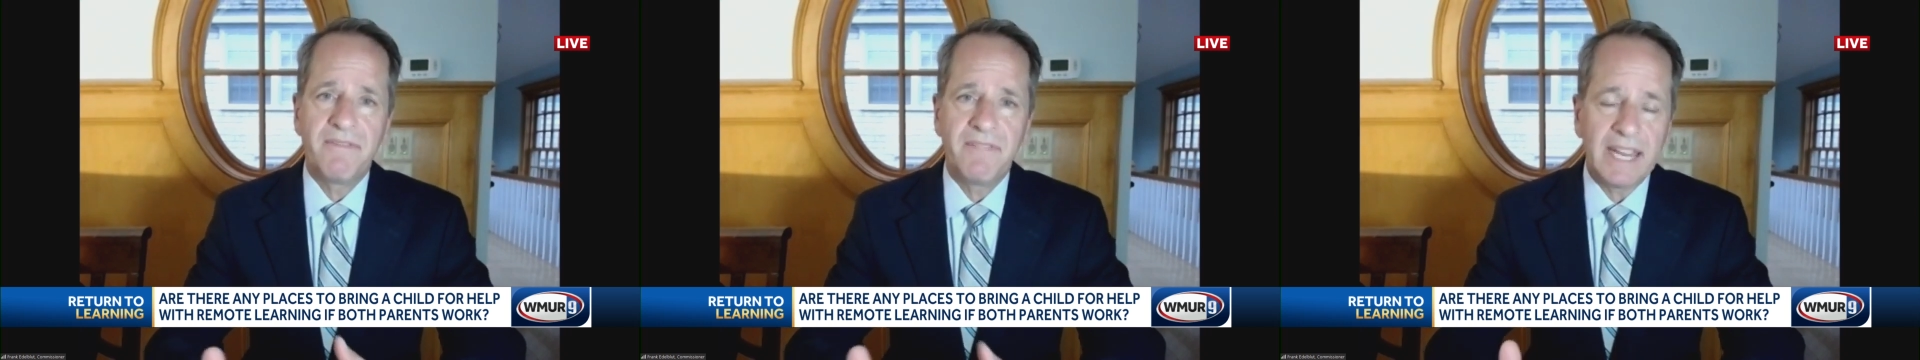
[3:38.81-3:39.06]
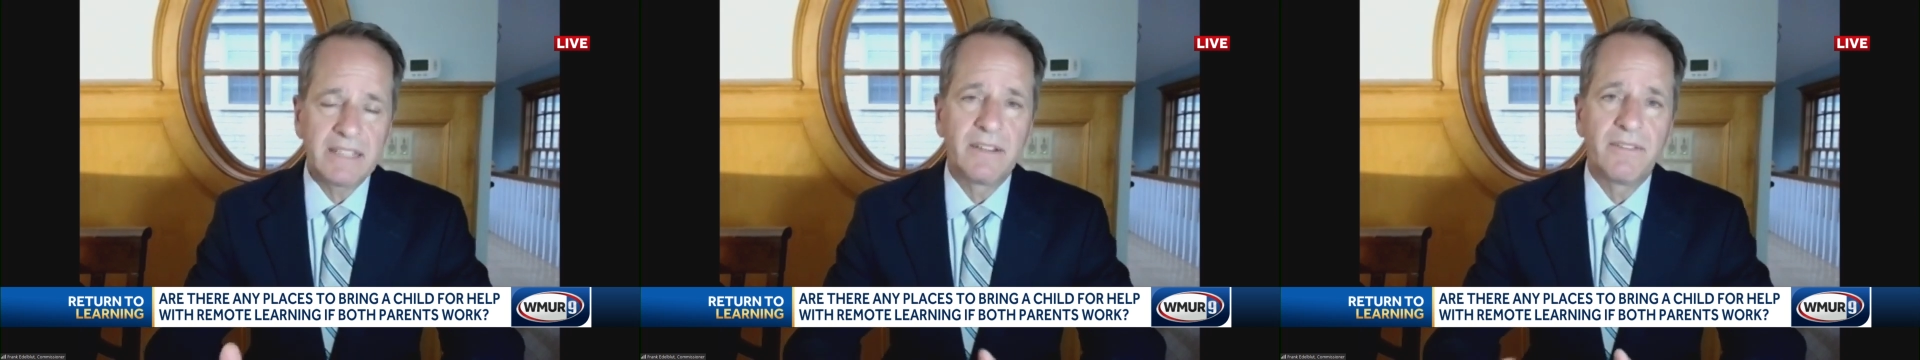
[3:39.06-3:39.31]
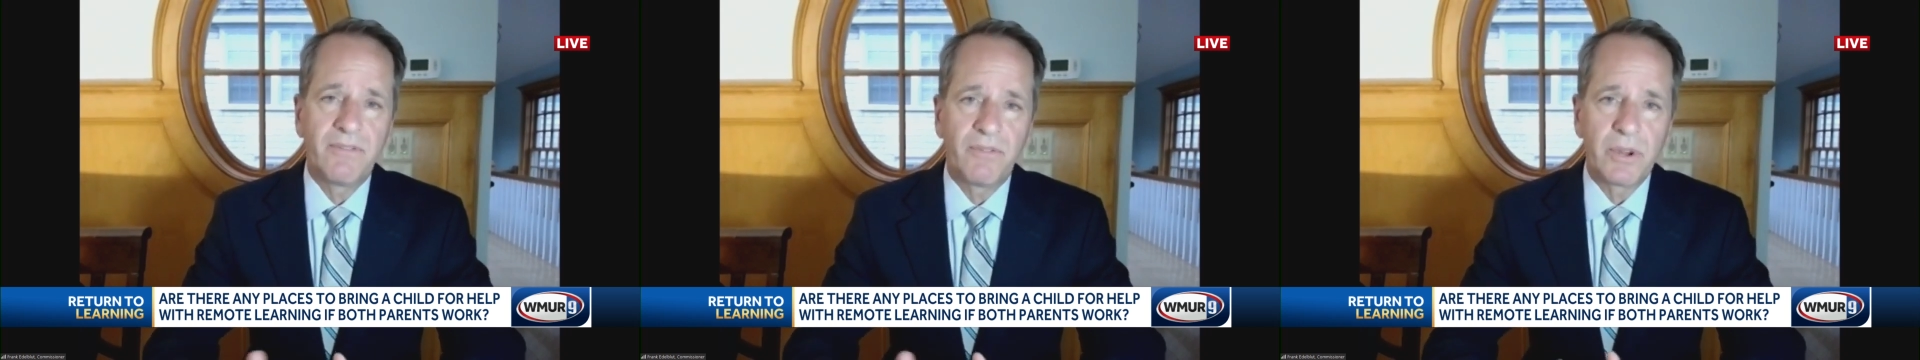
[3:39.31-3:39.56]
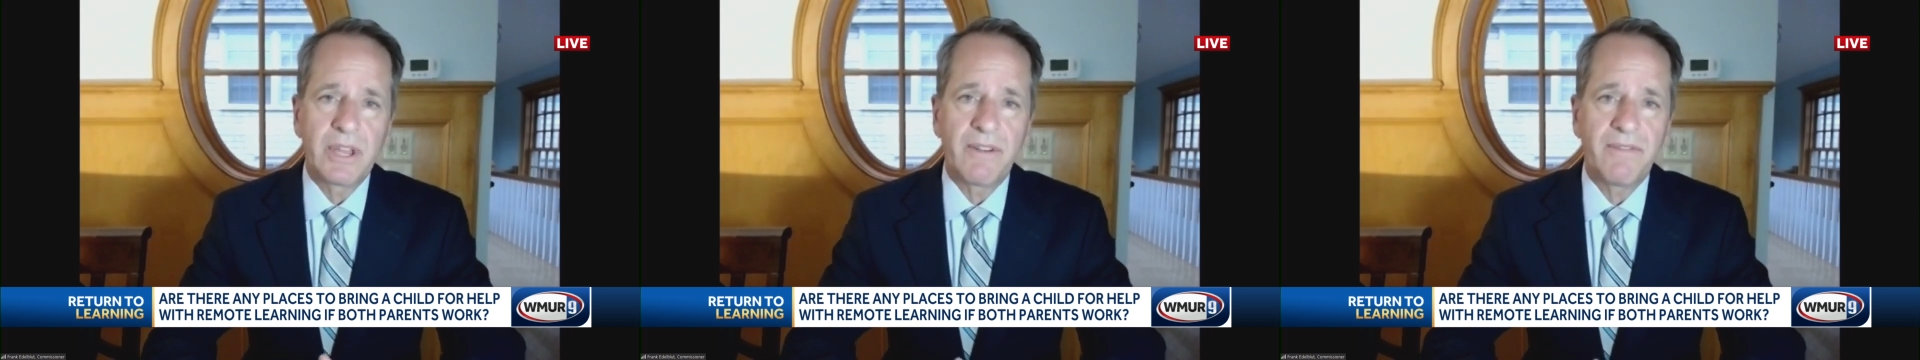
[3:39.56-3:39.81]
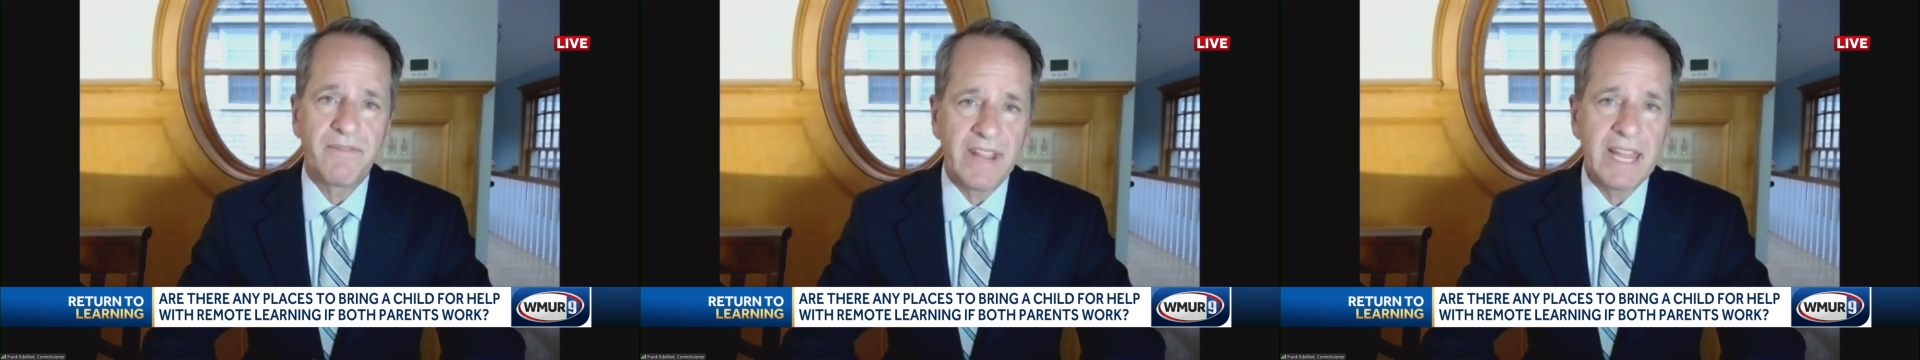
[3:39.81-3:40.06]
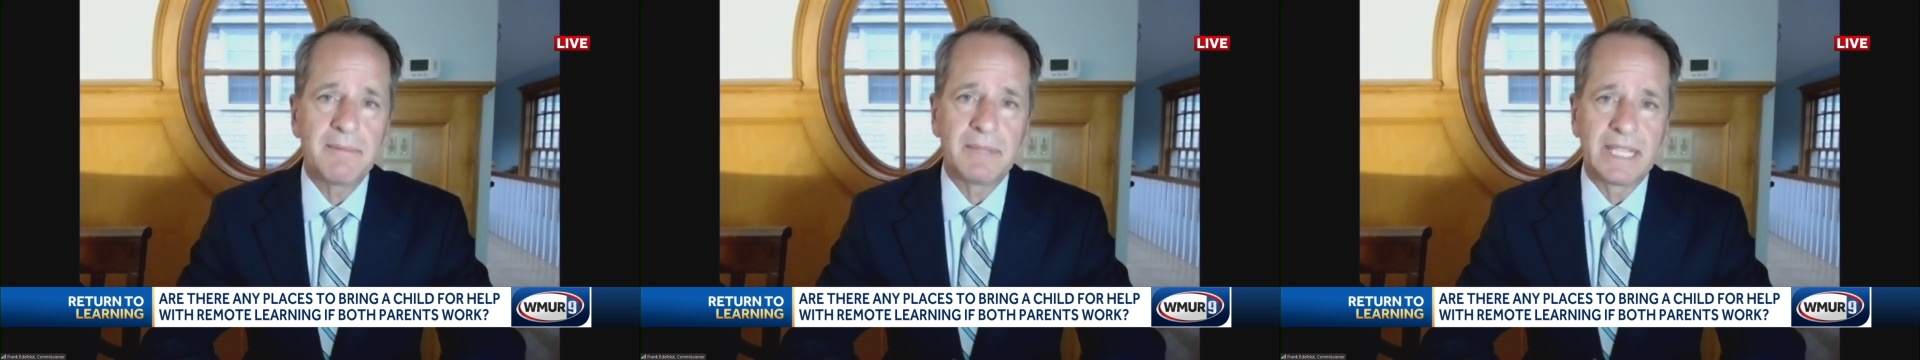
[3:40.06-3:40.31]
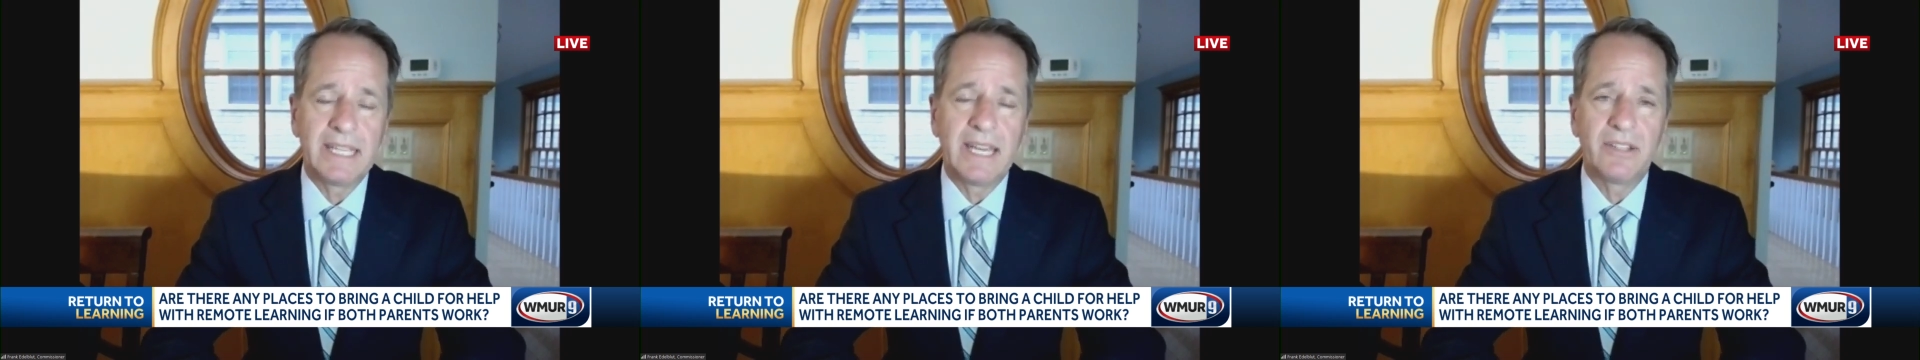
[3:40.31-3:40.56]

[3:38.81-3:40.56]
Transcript: effective for their family.